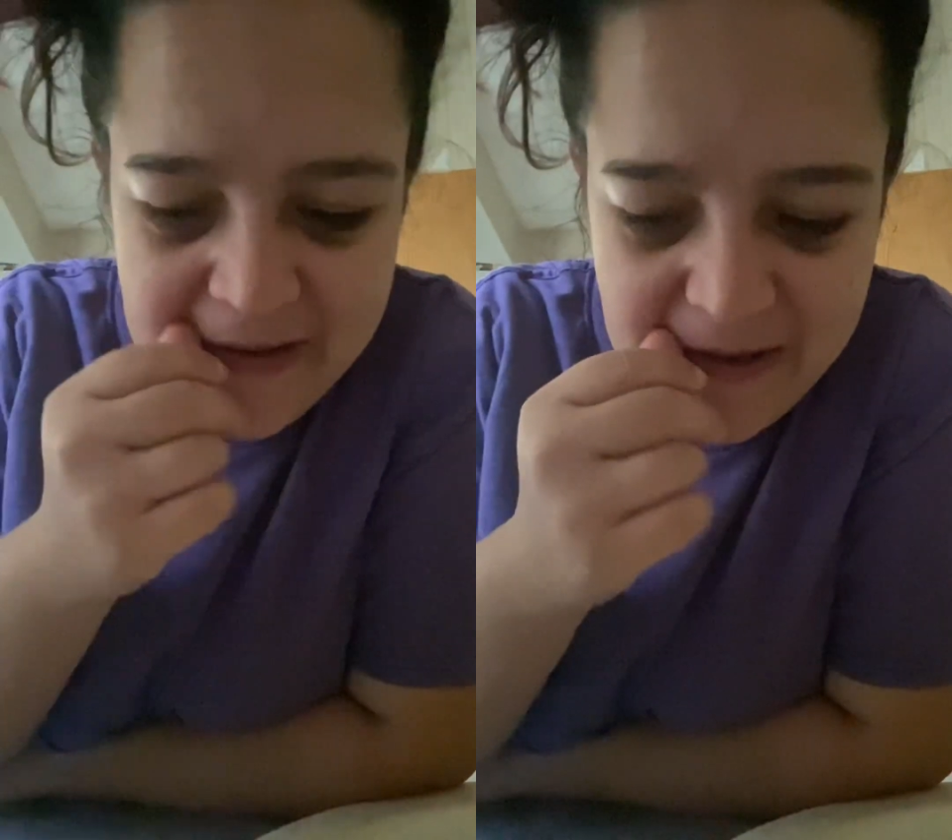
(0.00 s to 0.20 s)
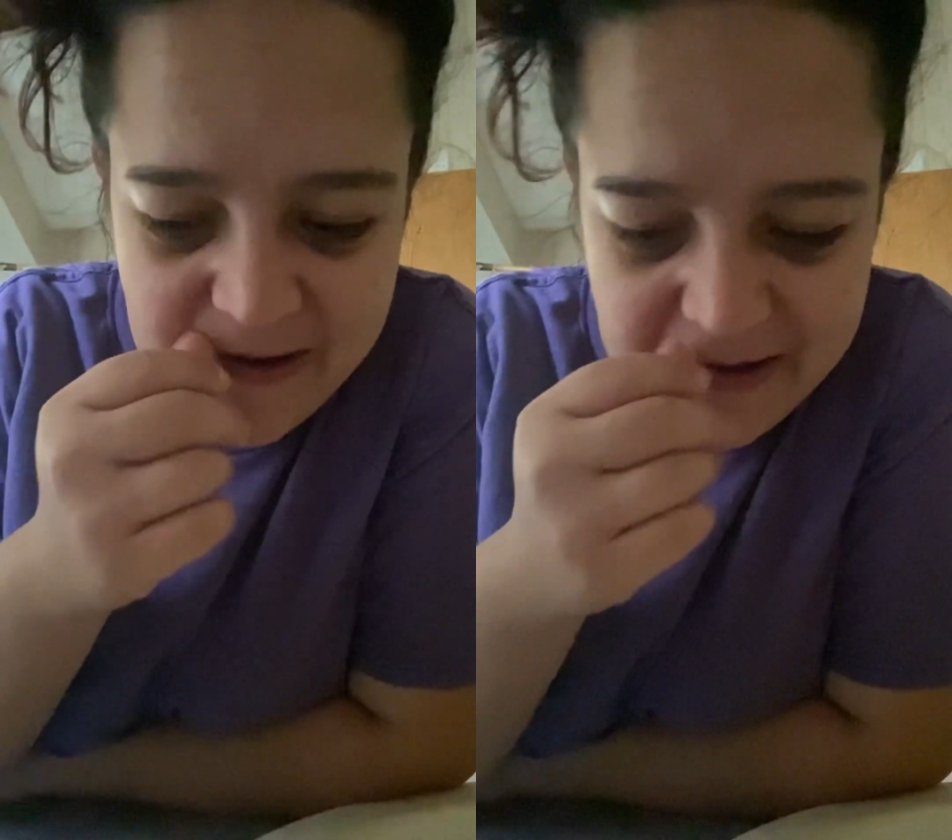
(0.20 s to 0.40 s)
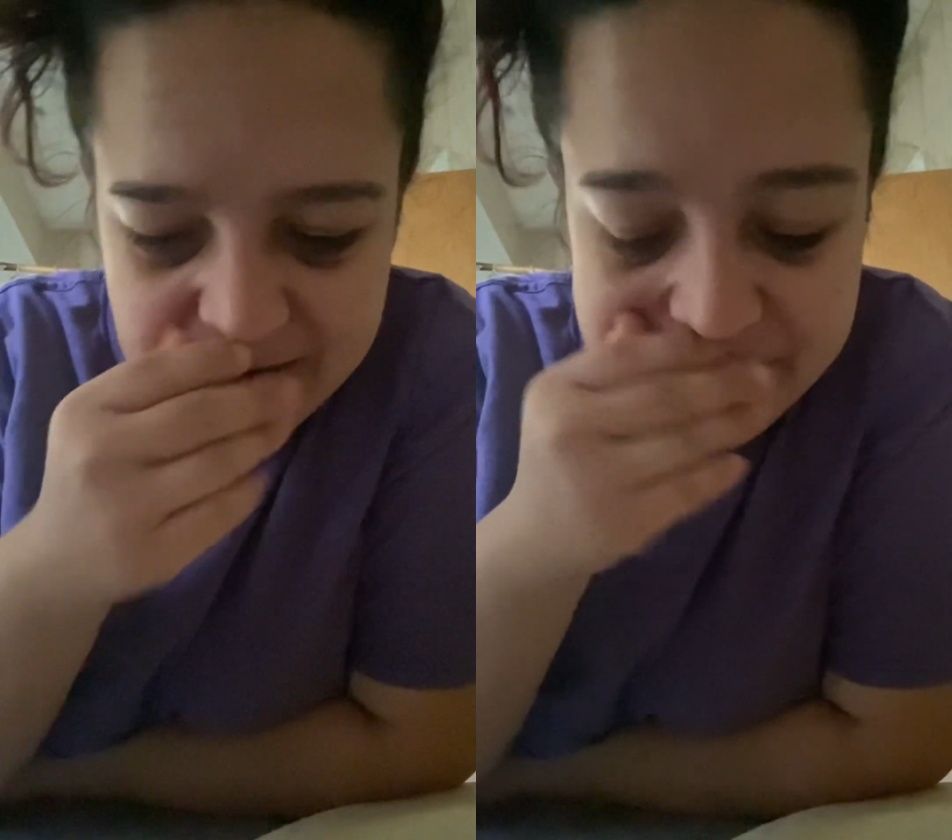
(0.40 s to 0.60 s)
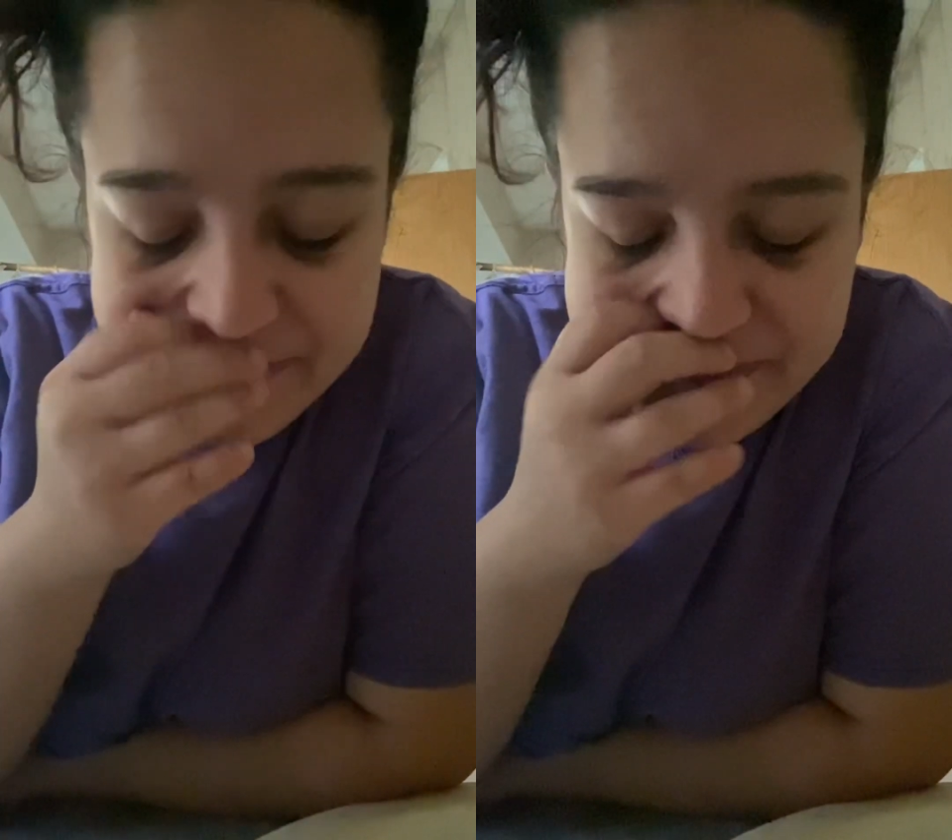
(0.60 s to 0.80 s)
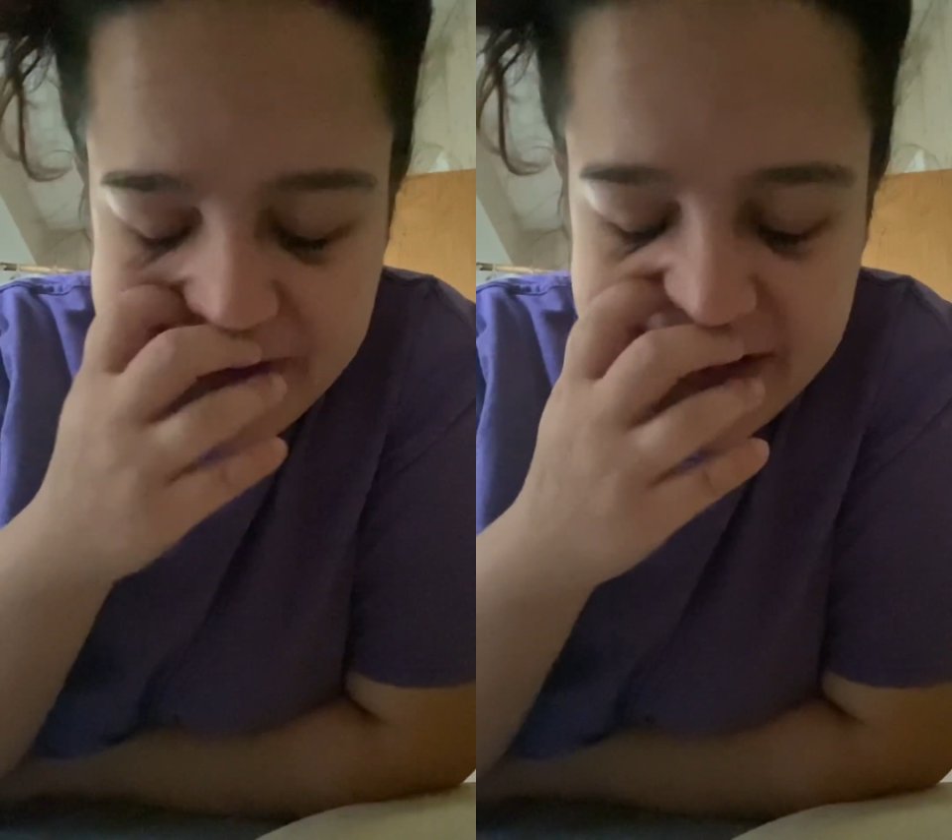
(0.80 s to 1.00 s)

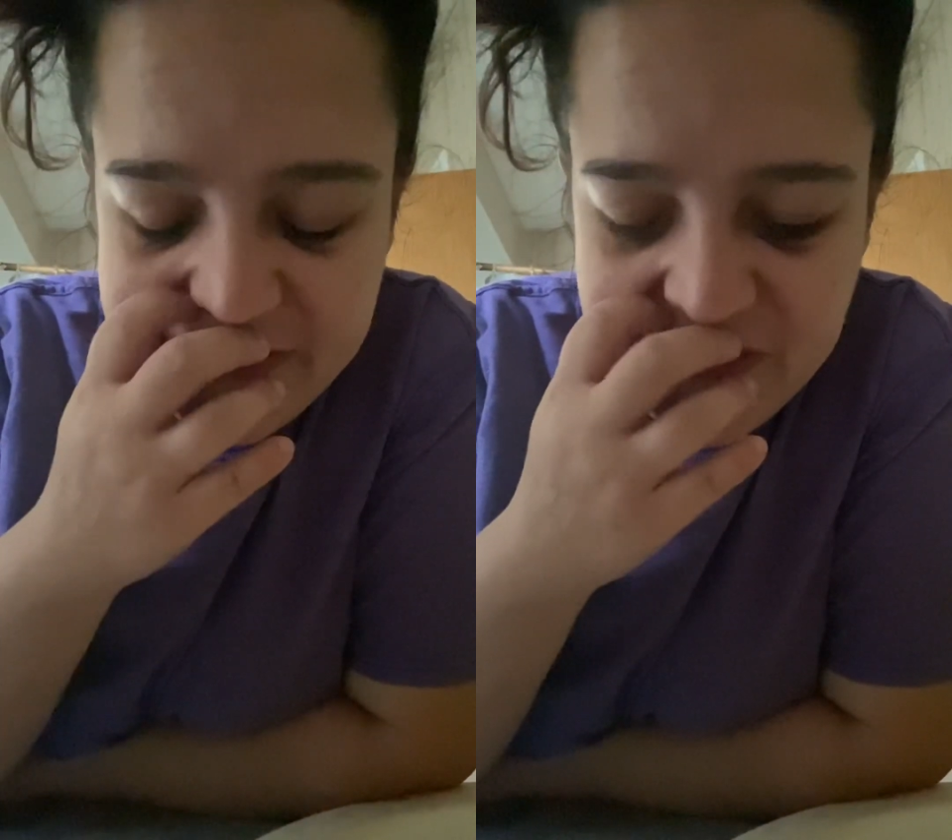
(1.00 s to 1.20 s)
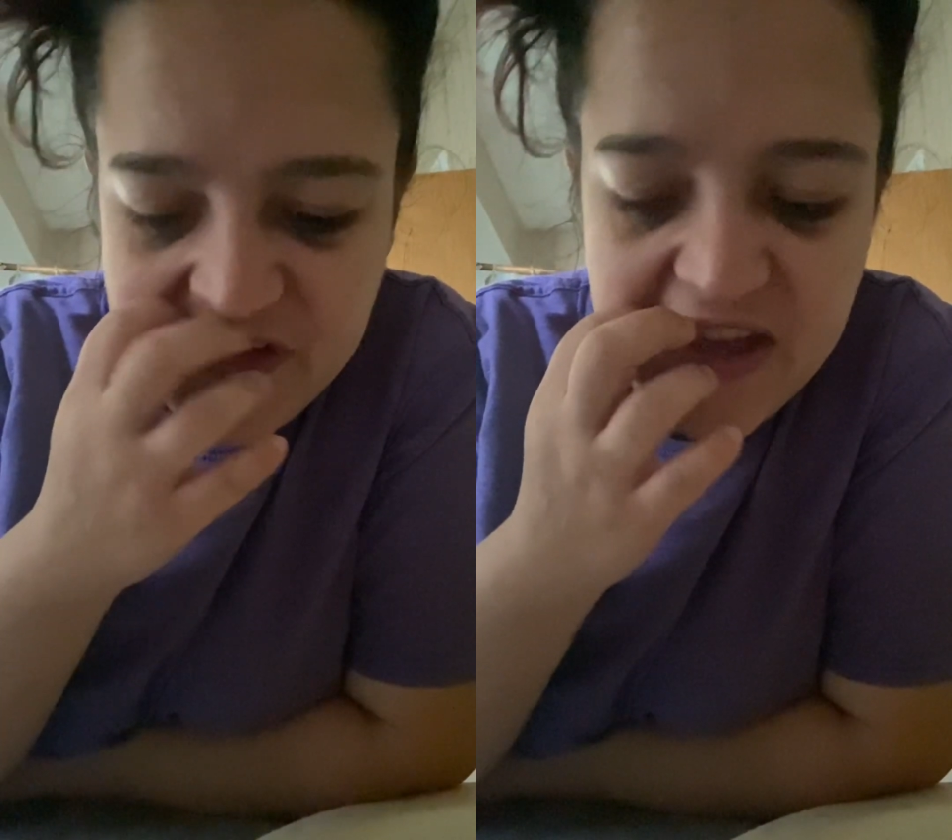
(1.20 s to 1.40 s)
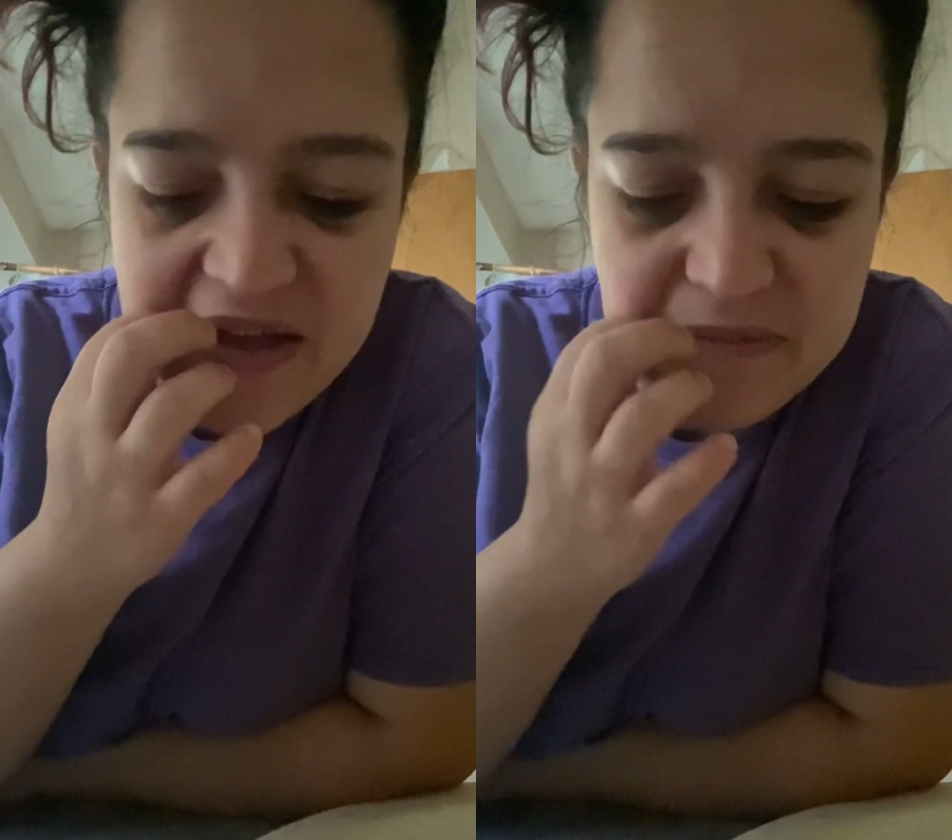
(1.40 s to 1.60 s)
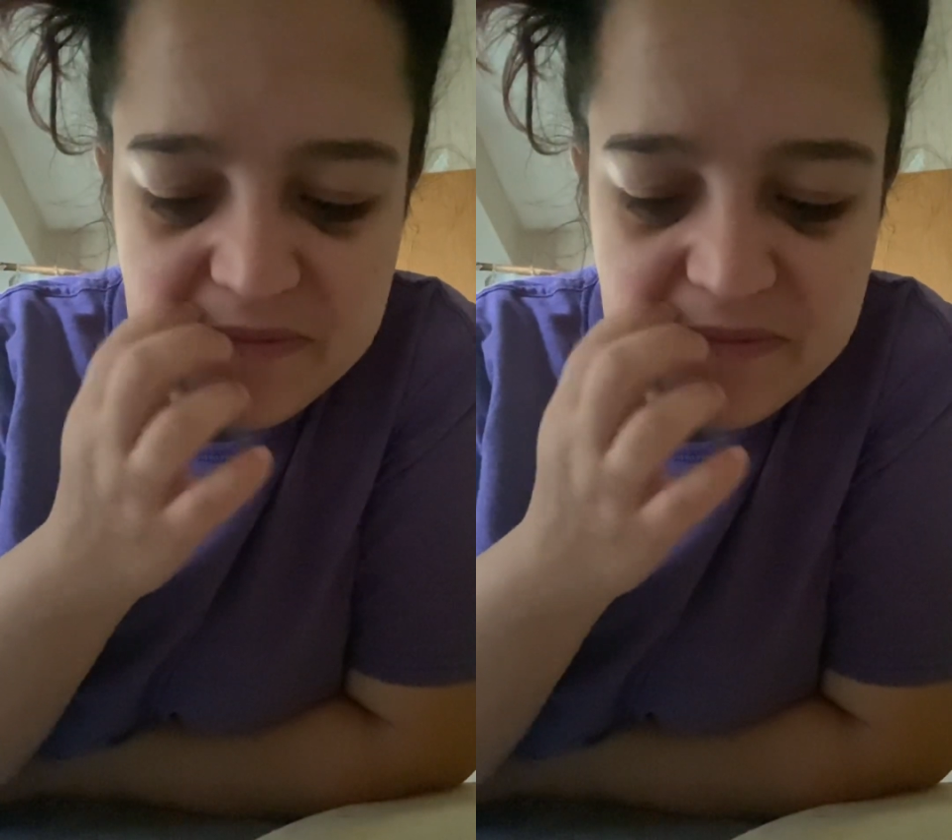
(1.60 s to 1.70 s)
I just got